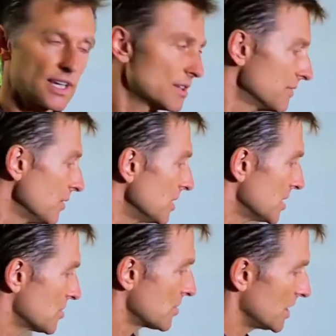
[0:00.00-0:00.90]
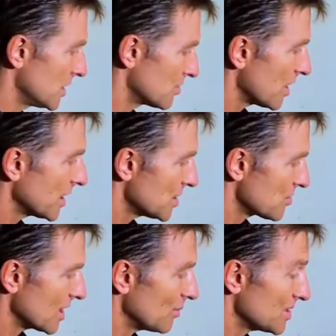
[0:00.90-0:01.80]
like the food industry and the drug
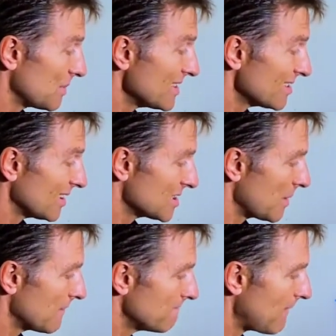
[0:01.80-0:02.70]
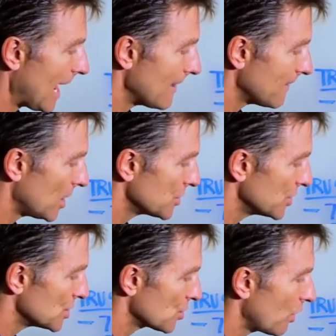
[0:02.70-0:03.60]
industry, which basically spent
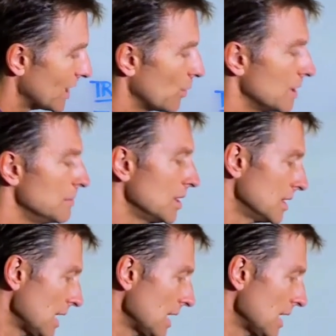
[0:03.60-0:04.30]
$521 million.